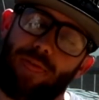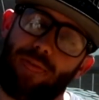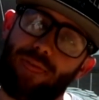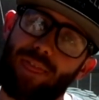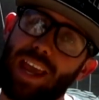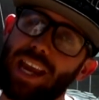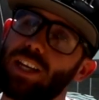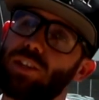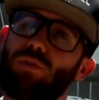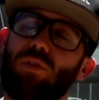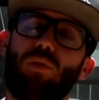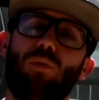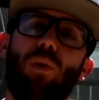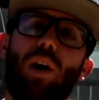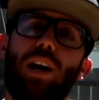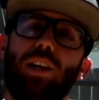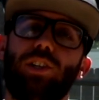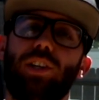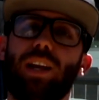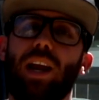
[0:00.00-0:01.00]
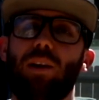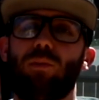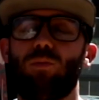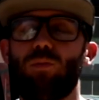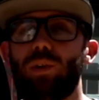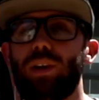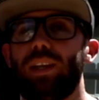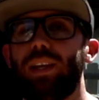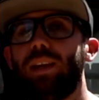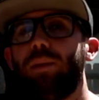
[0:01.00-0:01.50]
Thanks for watching. I
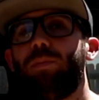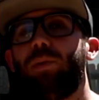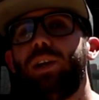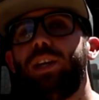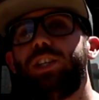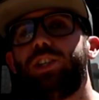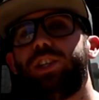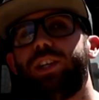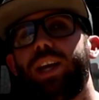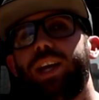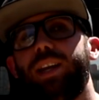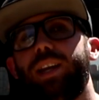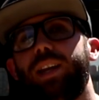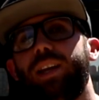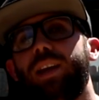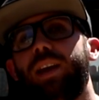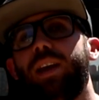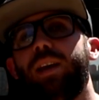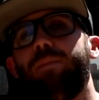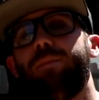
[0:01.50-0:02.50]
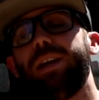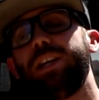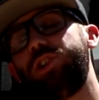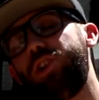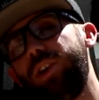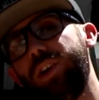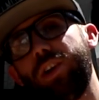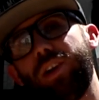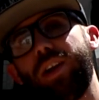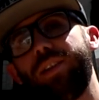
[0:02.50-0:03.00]
really appreciate it. Make
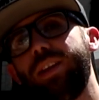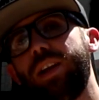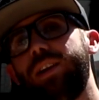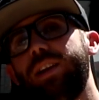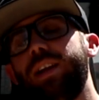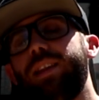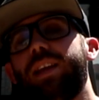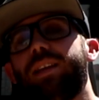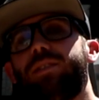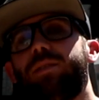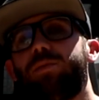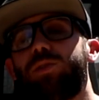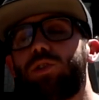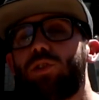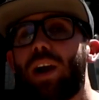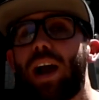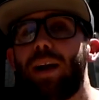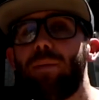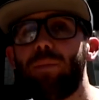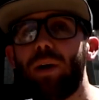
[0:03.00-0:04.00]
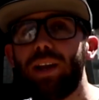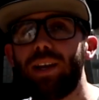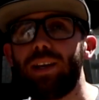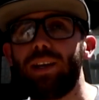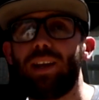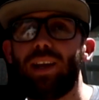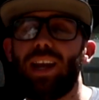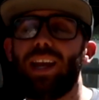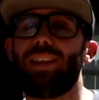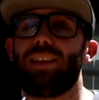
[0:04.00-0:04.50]
sure you go down there and hit that subscribe
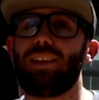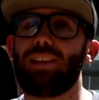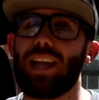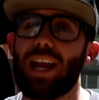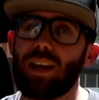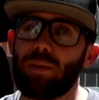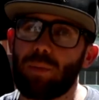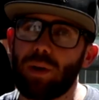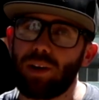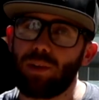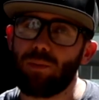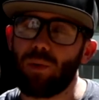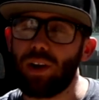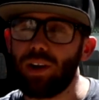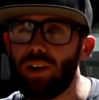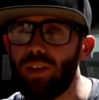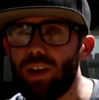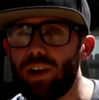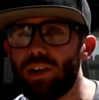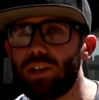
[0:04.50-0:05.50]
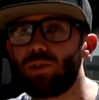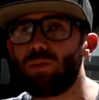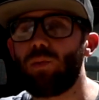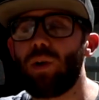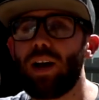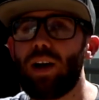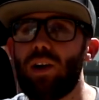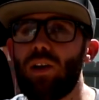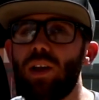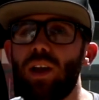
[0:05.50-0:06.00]
button. Hit the like button while you're there as
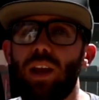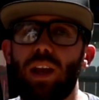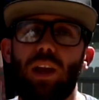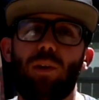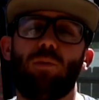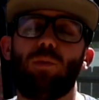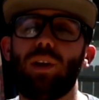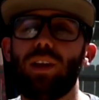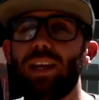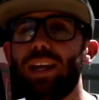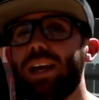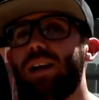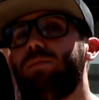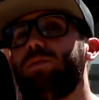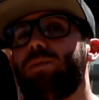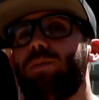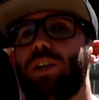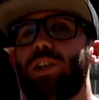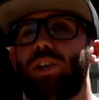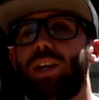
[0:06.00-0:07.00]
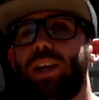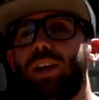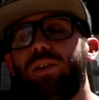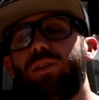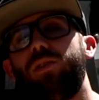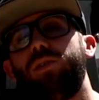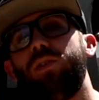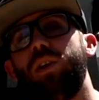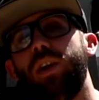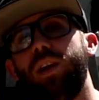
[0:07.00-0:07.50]
well. It really helps my
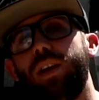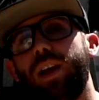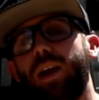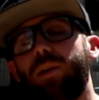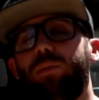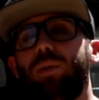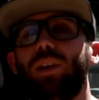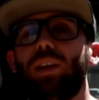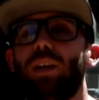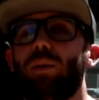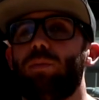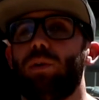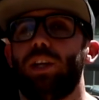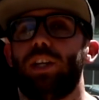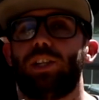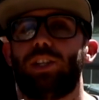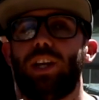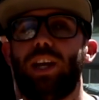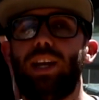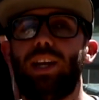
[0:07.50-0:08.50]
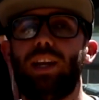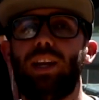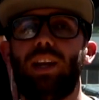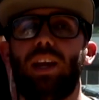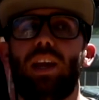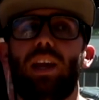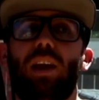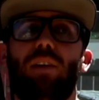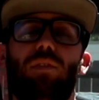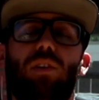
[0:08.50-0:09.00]
channel. I really appreciate it.
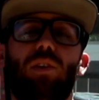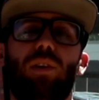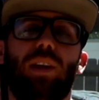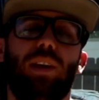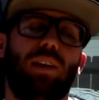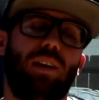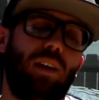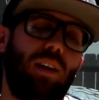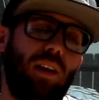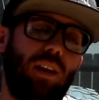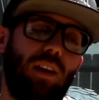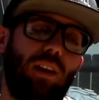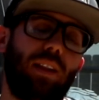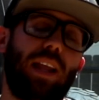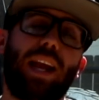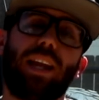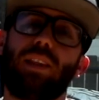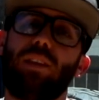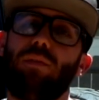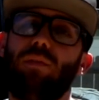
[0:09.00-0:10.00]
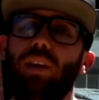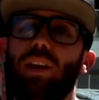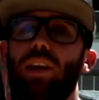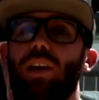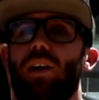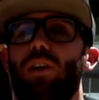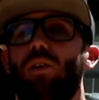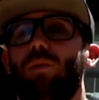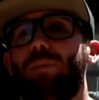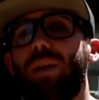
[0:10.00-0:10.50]
If you can like the
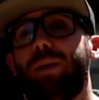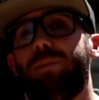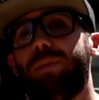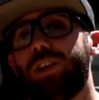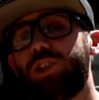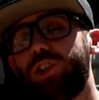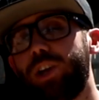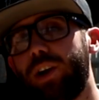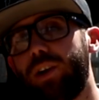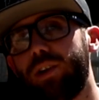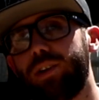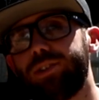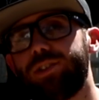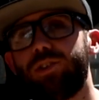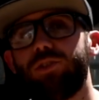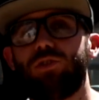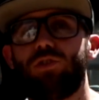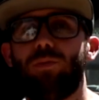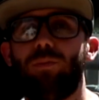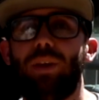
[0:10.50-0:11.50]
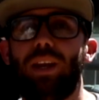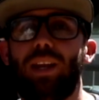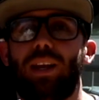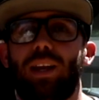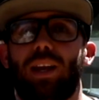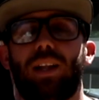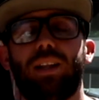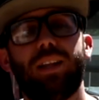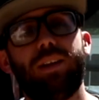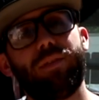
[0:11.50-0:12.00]
video, maybe share it on social
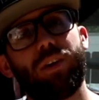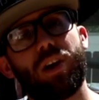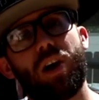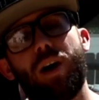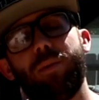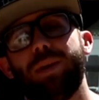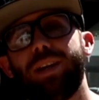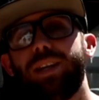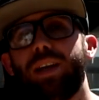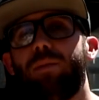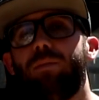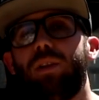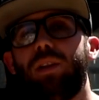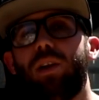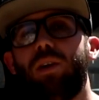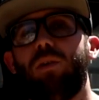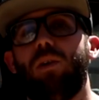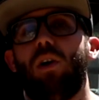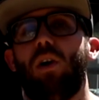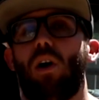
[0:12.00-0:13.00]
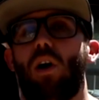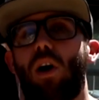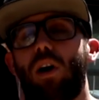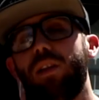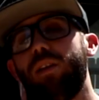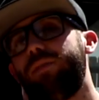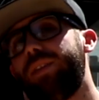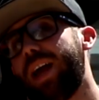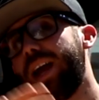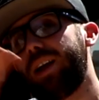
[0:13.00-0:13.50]
media, leave a comment down below.
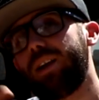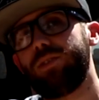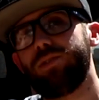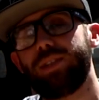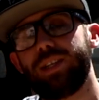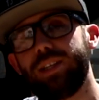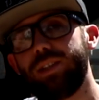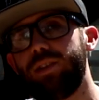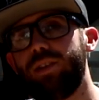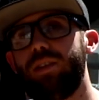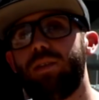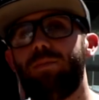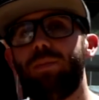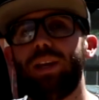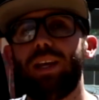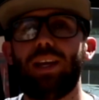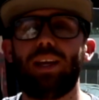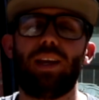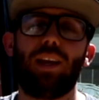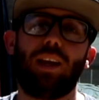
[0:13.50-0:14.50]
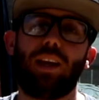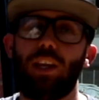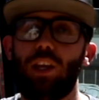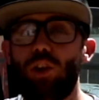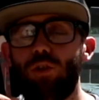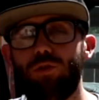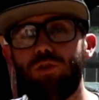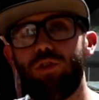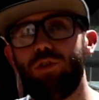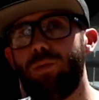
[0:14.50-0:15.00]
All of that goes into the big
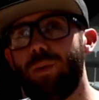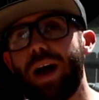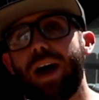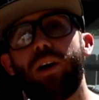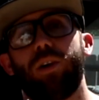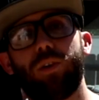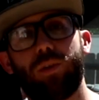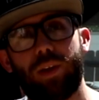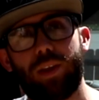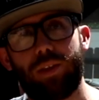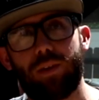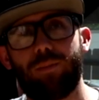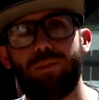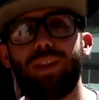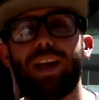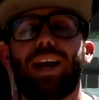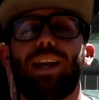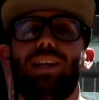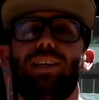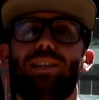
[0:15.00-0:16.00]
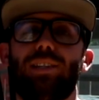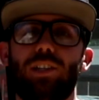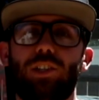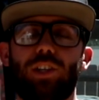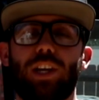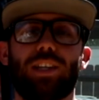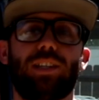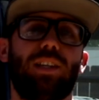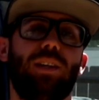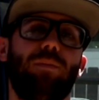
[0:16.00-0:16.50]
YouTube algorithm that is
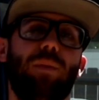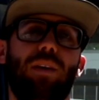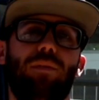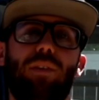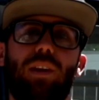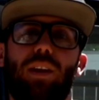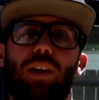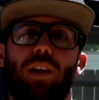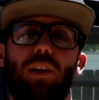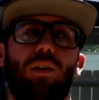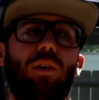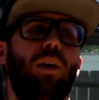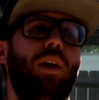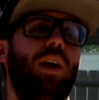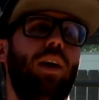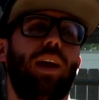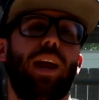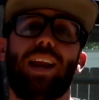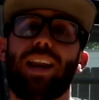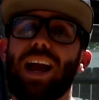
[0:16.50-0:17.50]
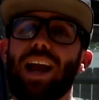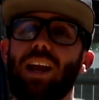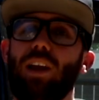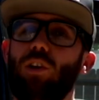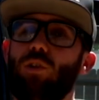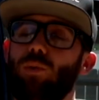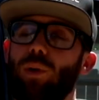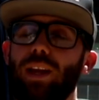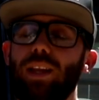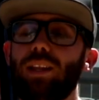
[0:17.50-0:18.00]
suggesting my video, and I
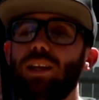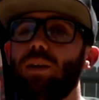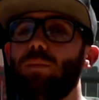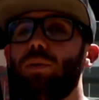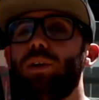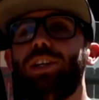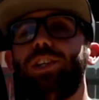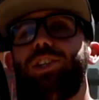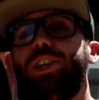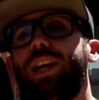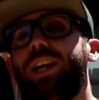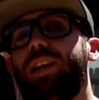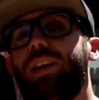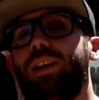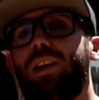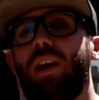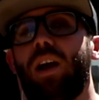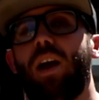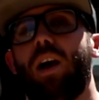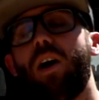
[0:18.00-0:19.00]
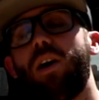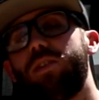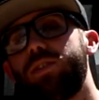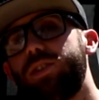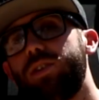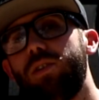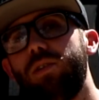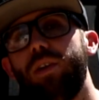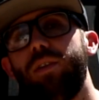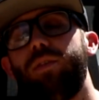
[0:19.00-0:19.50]
greatly appreciate it.
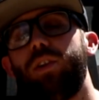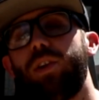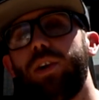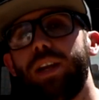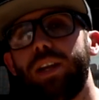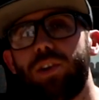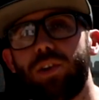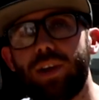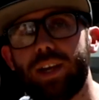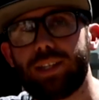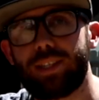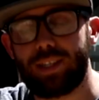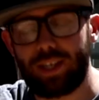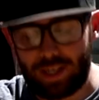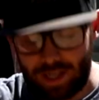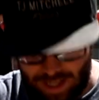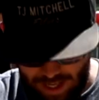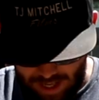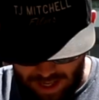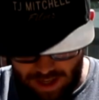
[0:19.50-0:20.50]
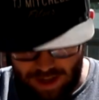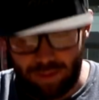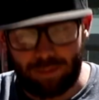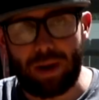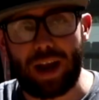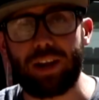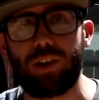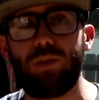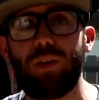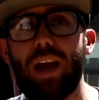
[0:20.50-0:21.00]
Also, if you're interested,
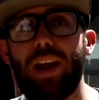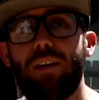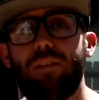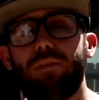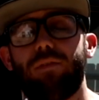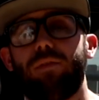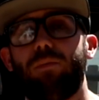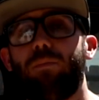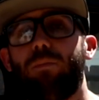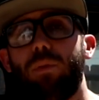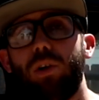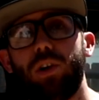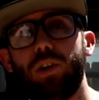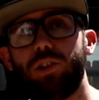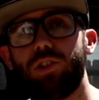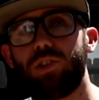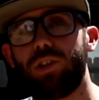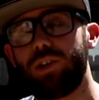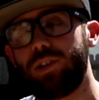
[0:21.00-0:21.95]
I do have merch.